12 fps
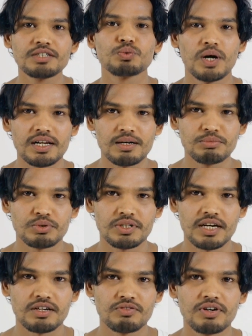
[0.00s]
welcome to
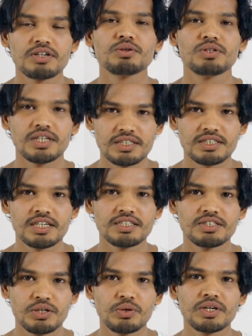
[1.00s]
Technofundo. This is
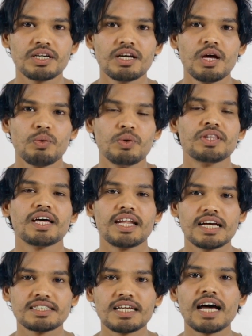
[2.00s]
Yogi with an
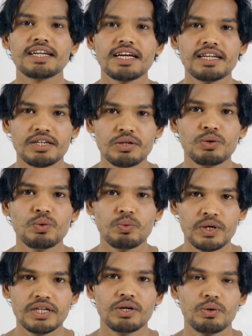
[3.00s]
exciting new
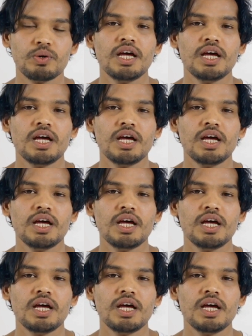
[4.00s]
video.